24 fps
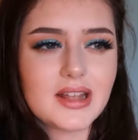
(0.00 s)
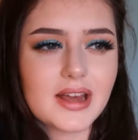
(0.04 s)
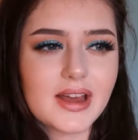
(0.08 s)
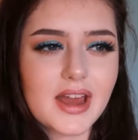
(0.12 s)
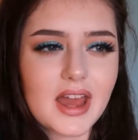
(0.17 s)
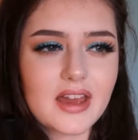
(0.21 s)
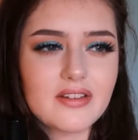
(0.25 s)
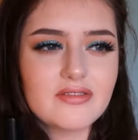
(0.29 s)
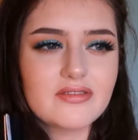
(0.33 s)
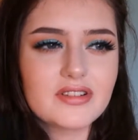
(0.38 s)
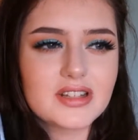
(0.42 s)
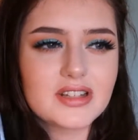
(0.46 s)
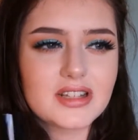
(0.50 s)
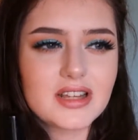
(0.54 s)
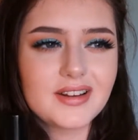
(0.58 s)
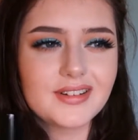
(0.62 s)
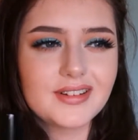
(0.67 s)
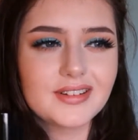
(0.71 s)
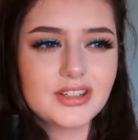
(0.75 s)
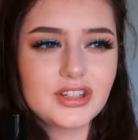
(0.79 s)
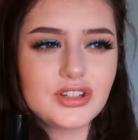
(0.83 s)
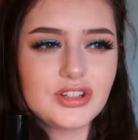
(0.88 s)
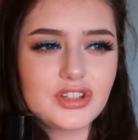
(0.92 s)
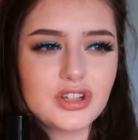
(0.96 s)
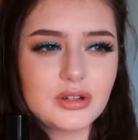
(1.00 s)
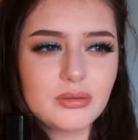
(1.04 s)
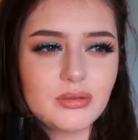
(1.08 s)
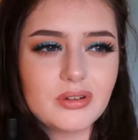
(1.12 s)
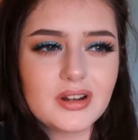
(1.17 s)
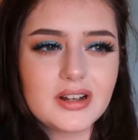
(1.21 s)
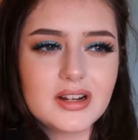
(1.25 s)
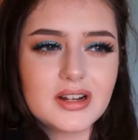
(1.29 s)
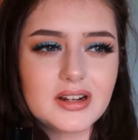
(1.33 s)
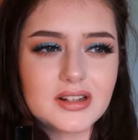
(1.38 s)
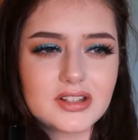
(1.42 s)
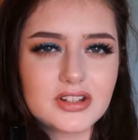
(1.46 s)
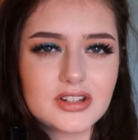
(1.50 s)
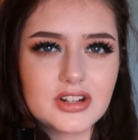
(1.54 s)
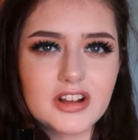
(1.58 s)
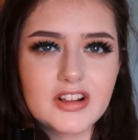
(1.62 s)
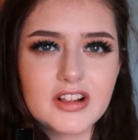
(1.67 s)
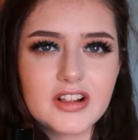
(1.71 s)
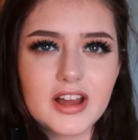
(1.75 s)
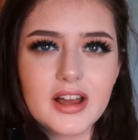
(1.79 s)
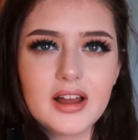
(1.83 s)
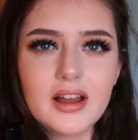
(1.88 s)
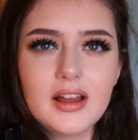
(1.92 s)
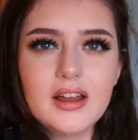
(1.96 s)
Like every single YouTuber in
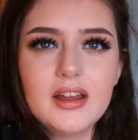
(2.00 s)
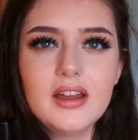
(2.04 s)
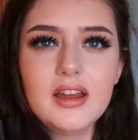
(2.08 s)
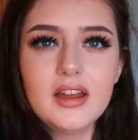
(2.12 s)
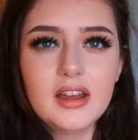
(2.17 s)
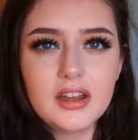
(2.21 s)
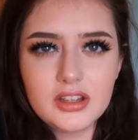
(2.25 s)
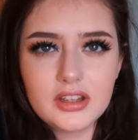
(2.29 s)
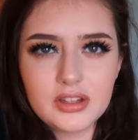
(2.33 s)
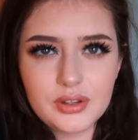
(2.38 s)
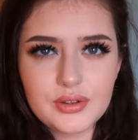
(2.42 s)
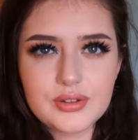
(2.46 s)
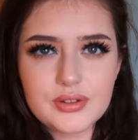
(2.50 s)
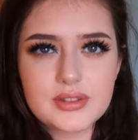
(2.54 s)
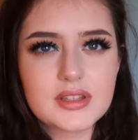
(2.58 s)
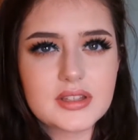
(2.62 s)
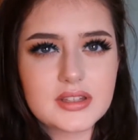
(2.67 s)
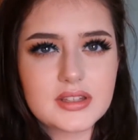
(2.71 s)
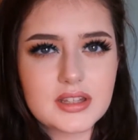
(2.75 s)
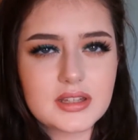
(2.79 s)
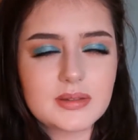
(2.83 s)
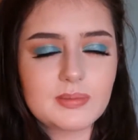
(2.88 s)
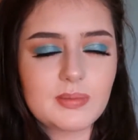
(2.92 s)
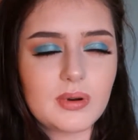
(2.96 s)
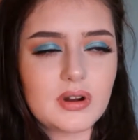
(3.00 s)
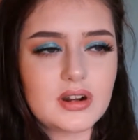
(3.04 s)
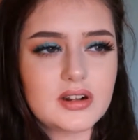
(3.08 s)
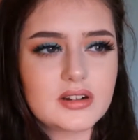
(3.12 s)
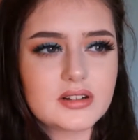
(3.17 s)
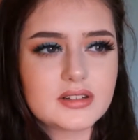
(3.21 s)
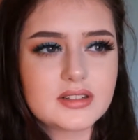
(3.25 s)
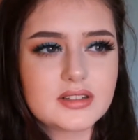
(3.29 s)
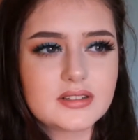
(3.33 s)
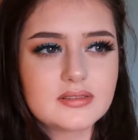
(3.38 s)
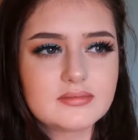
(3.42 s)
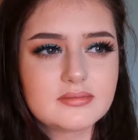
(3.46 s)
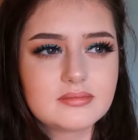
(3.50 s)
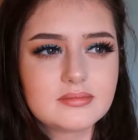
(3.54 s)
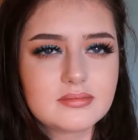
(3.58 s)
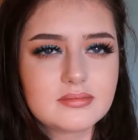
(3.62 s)
Australia uses this product,